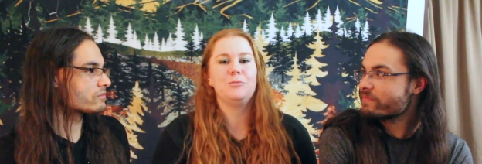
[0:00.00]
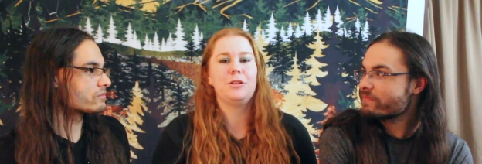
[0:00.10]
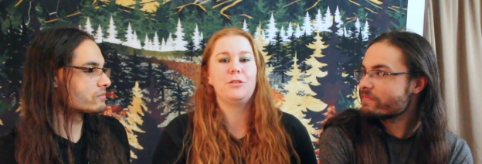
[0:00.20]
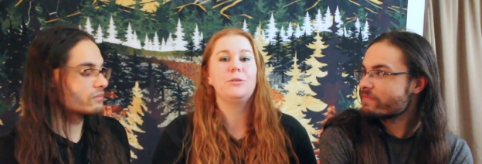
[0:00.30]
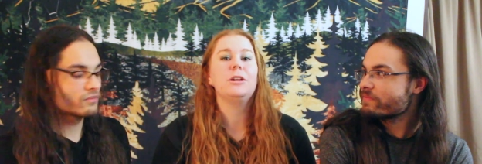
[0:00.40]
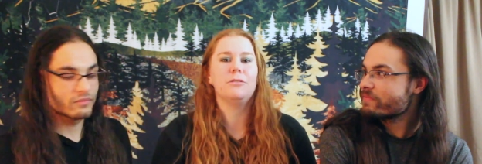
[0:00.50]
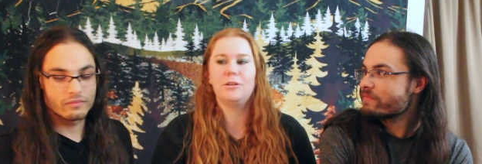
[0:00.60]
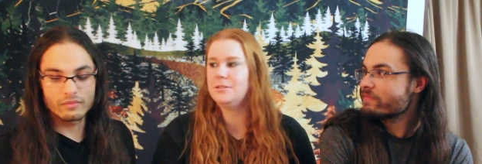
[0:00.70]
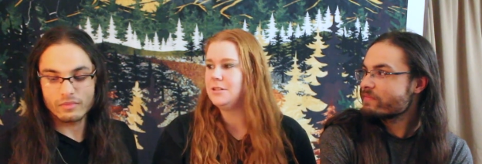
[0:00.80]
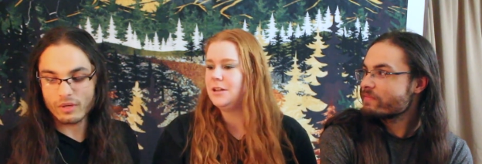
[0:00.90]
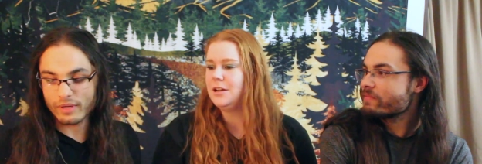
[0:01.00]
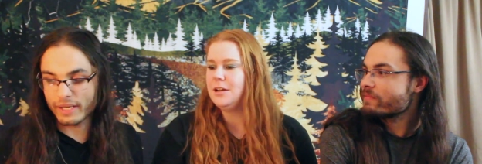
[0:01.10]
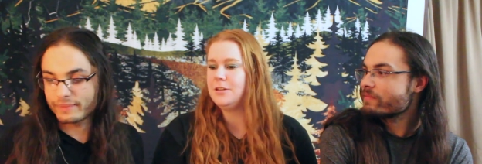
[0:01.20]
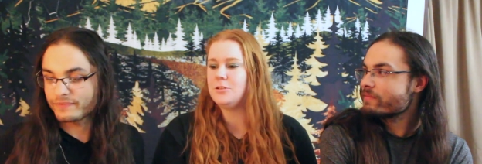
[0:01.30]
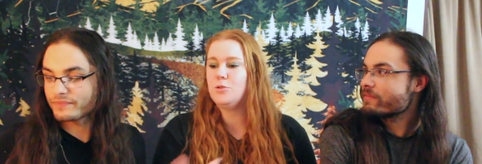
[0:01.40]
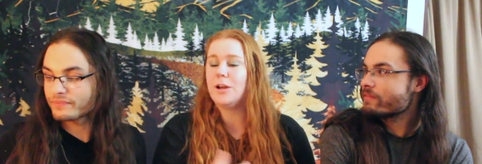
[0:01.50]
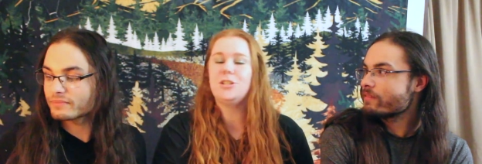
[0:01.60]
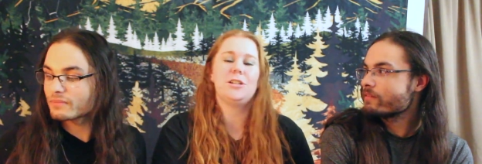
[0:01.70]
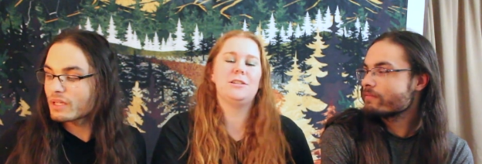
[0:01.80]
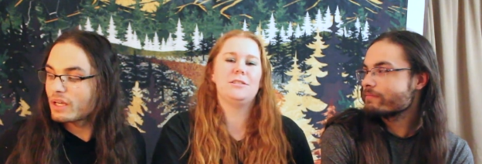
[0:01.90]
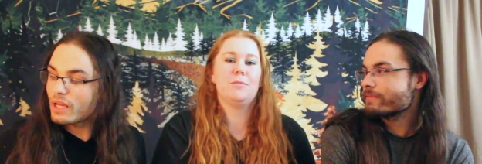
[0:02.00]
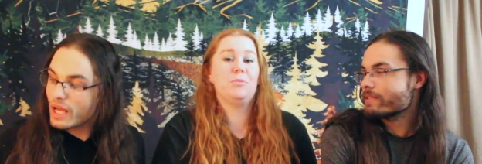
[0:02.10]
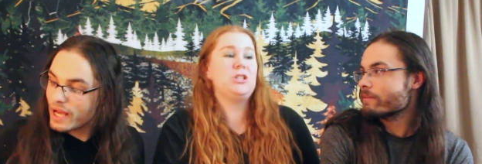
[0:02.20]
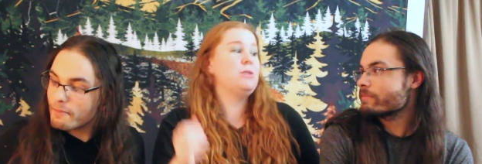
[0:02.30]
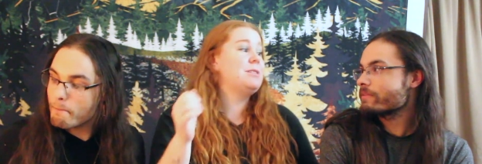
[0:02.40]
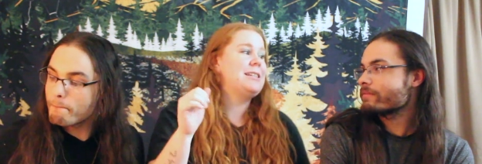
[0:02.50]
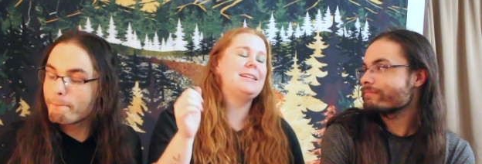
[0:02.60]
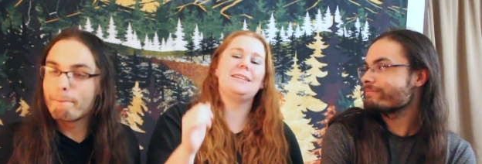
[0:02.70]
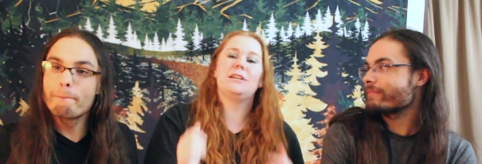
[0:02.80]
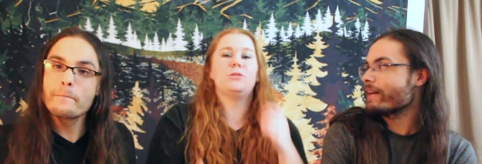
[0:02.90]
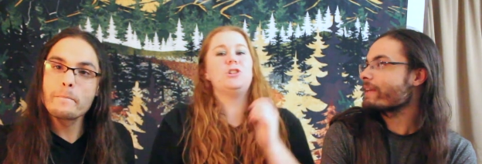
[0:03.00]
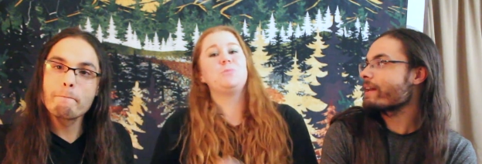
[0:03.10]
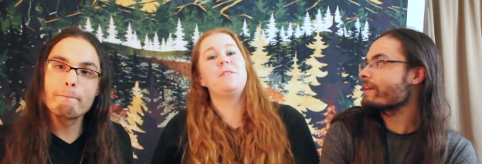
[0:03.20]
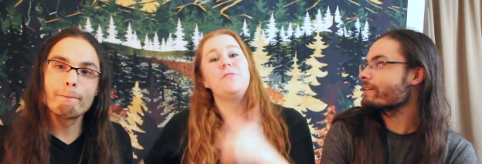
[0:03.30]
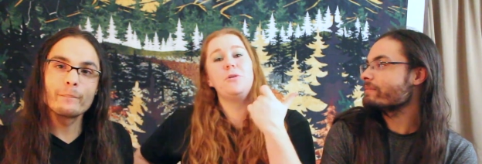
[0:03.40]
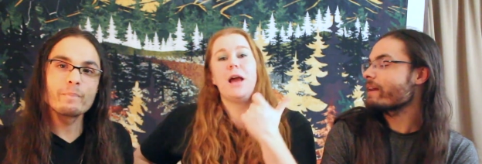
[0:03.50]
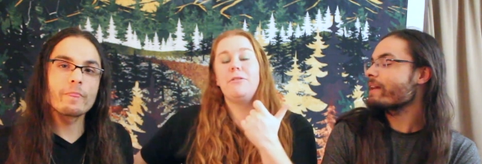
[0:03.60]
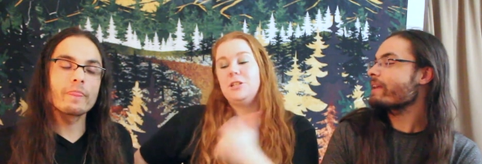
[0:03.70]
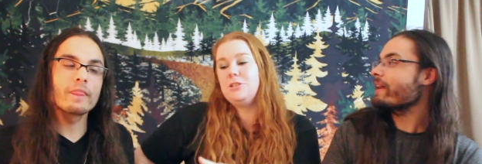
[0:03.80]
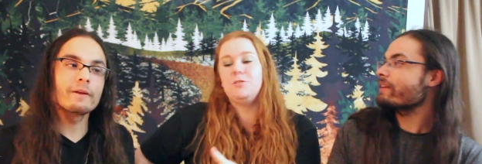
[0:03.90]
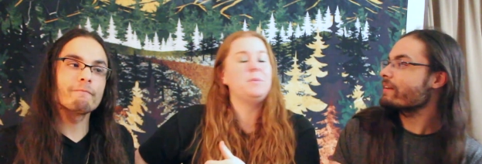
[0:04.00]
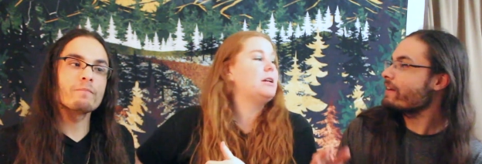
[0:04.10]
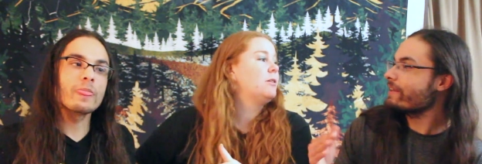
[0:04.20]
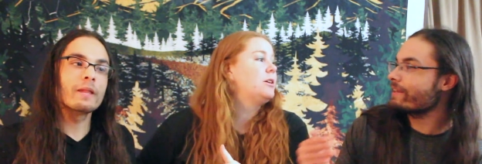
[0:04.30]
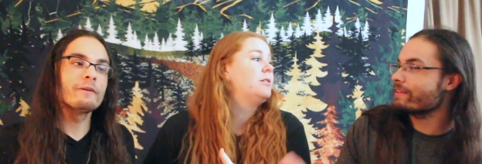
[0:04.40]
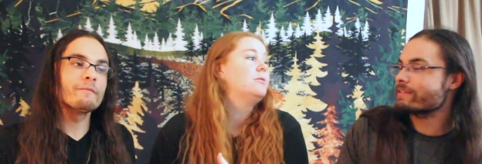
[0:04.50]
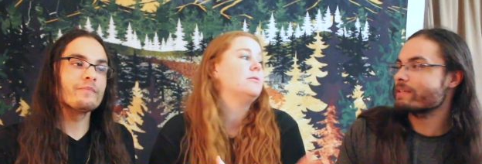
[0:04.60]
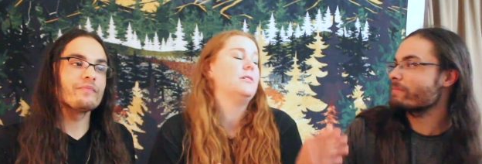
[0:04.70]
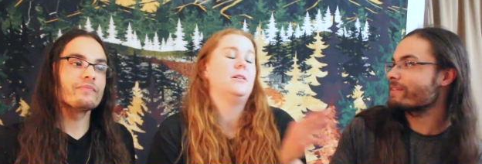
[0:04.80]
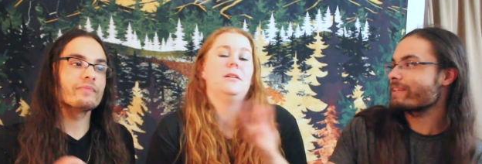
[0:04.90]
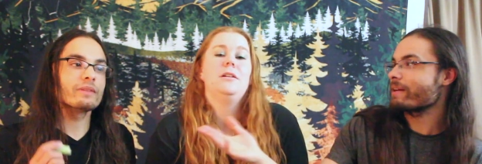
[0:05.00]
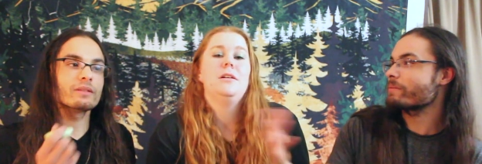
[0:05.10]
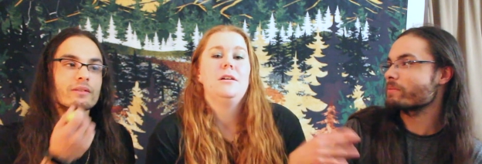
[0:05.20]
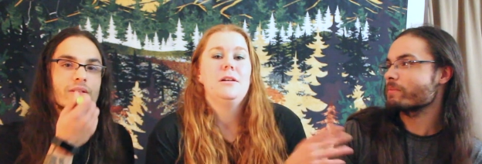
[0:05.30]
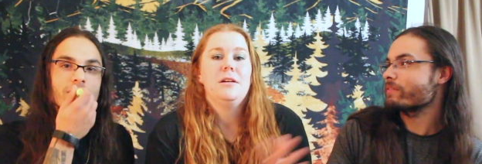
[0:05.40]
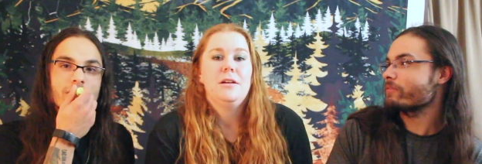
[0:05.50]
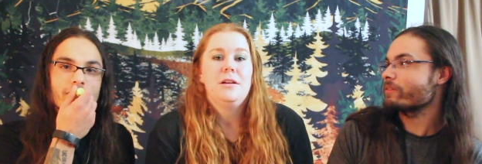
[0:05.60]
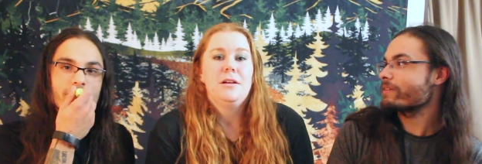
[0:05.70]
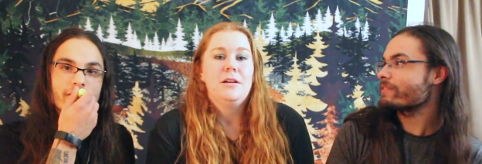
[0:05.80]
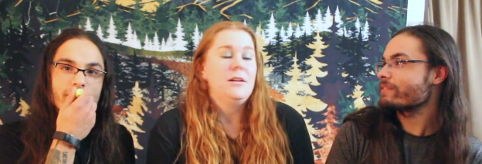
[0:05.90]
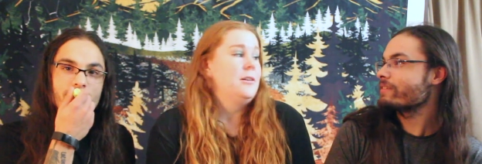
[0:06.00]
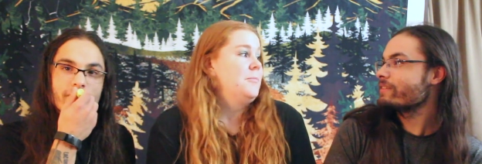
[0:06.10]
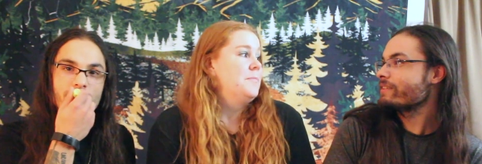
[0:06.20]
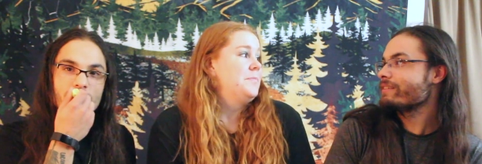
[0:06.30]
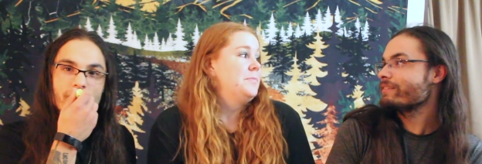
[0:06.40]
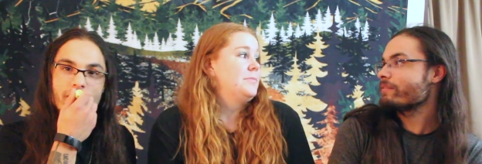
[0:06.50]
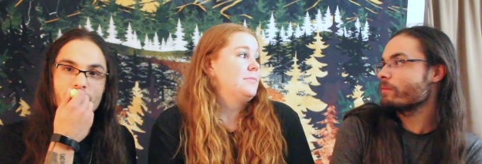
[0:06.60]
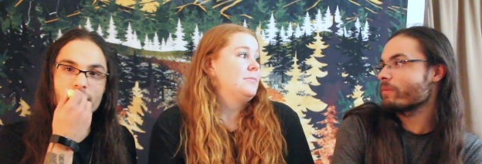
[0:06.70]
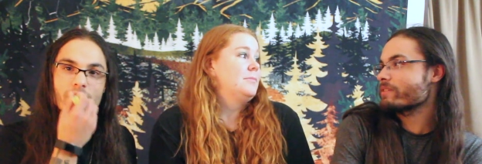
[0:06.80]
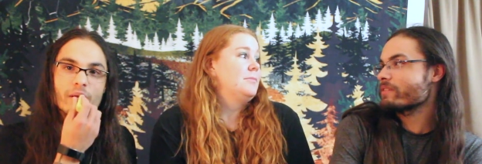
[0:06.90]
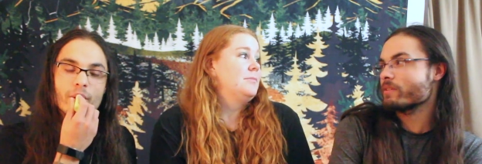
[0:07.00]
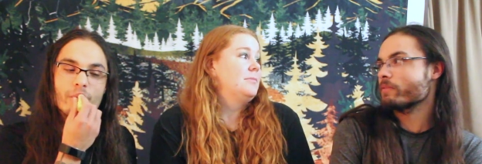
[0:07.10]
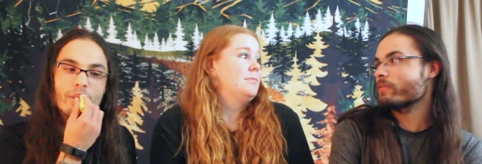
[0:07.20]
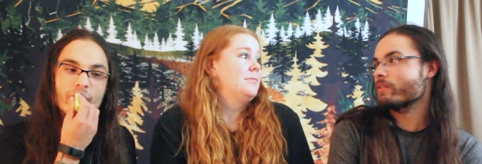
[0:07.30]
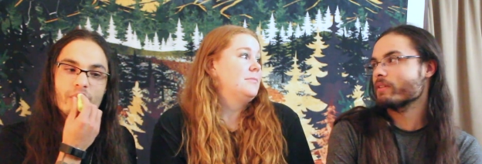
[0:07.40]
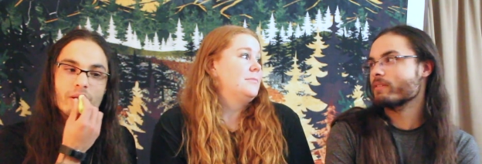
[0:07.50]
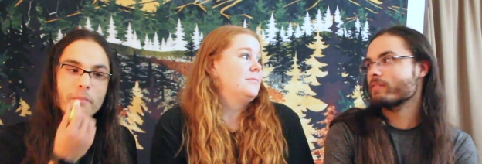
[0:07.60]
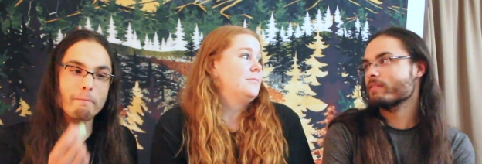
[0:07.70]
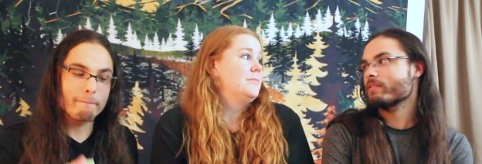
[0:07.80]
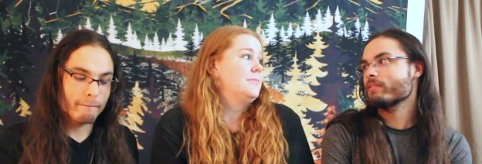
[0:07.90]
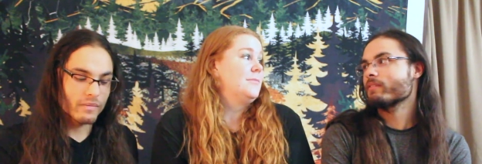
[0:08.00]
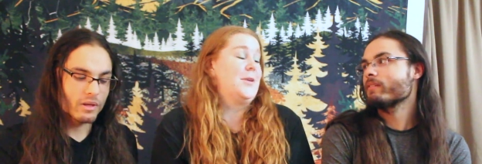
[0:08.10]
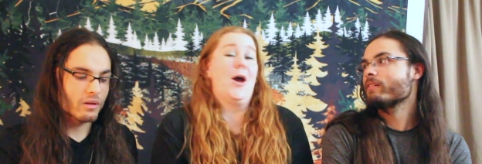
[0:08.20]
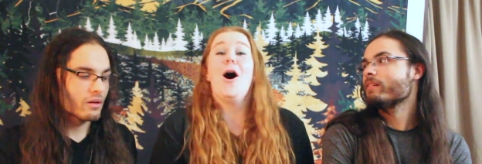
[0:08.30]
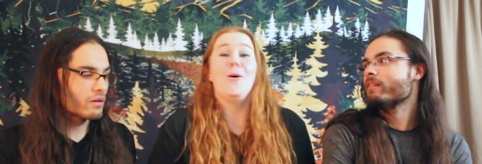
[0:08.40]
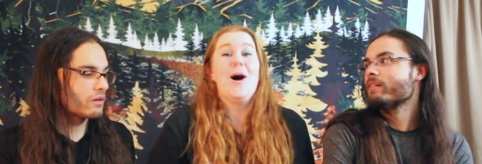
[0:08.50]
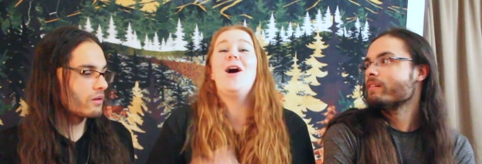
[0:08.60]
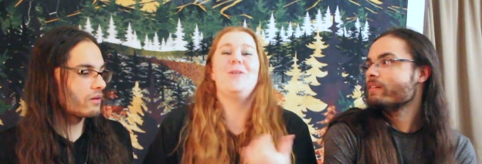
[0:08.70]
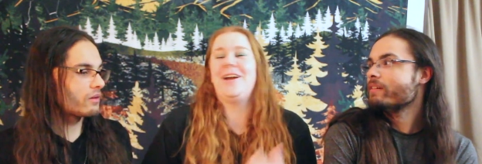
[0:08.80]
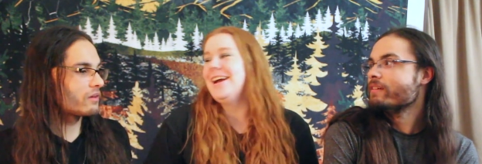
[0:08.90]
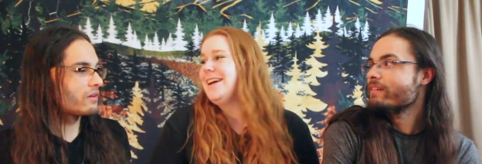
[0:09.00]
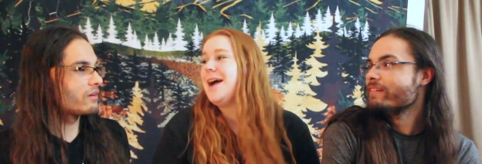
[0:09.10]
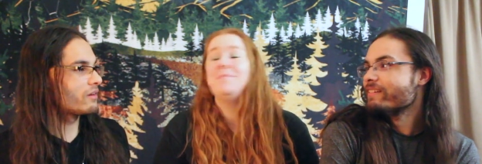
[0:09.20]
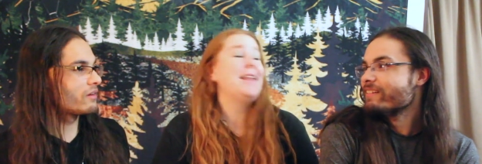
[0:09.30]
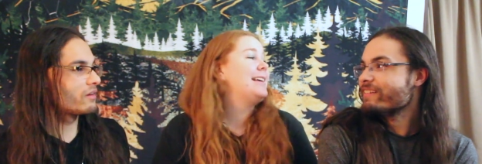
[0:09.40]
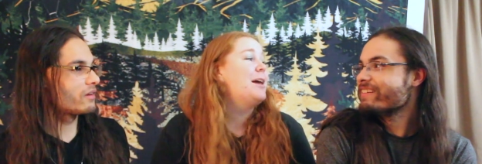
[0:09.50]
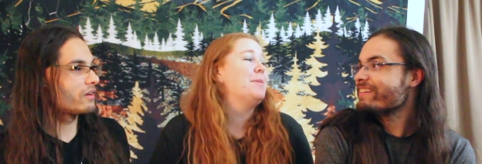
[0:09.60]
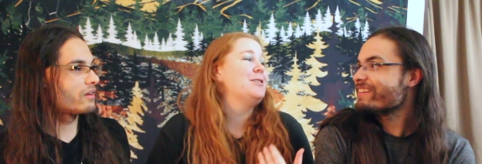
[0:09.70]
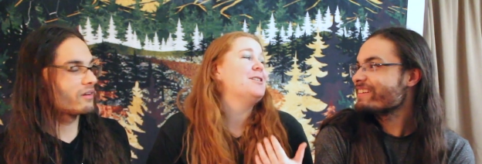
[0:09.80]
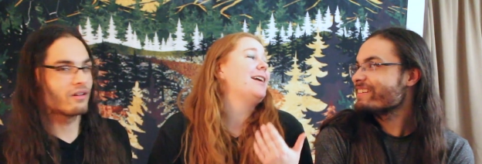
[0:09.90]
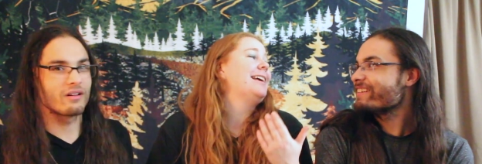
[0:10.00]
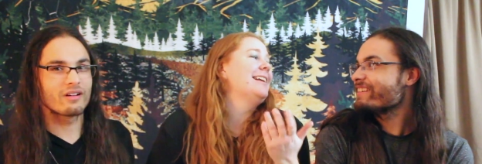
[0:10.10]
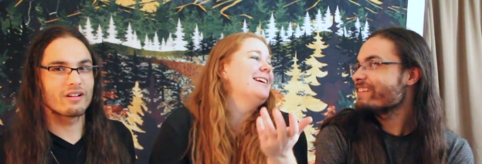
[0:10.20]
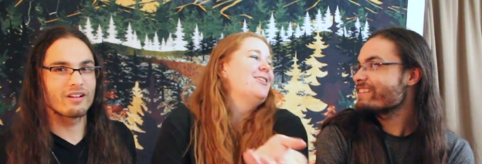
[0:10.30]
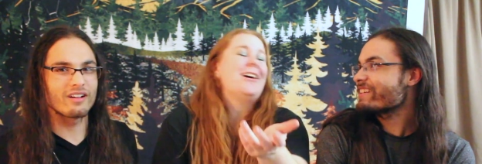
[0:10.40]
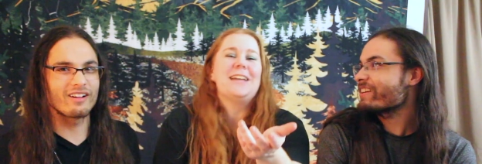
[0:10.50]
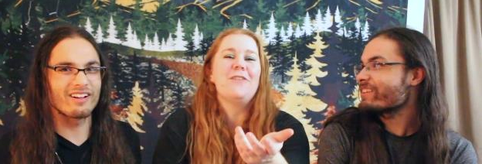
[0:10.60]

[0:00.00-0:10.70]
Speaker 1: time with a 3-year-old. Okay. There's questions. But she was dancing, so I, I took my phone out I and she was being all cute.
Speaker 2: Same thing that happens when you're forced. Mm. I watch things with Forest.
Speaker 1: Oh, oh, okay. I'm like, yeah, but you're not getting He's called